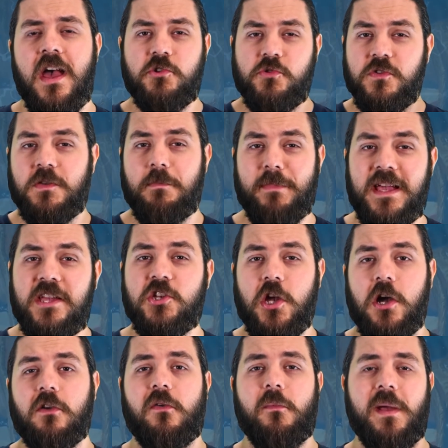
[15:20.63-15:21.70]
which was a big
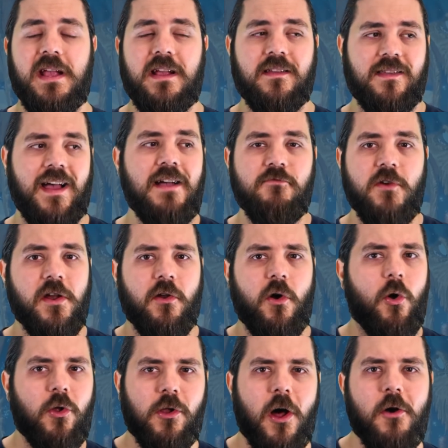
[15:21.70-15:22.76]
shock for me because I run
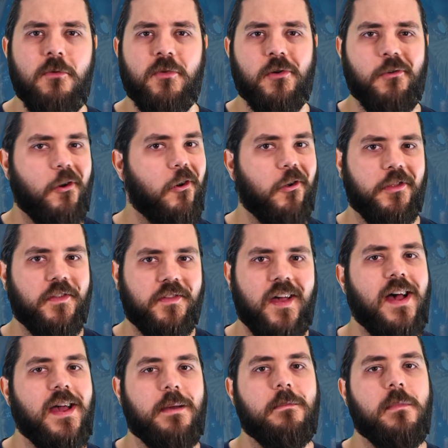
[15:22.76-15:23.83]
all homebrew all the
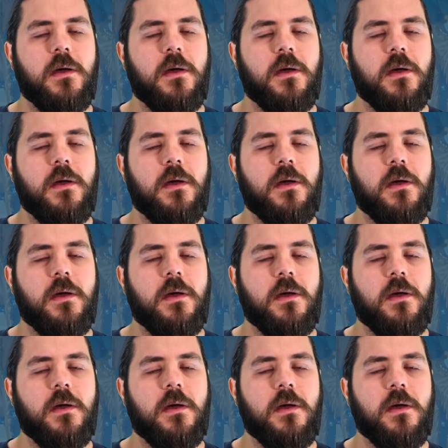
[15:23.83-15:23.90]
time.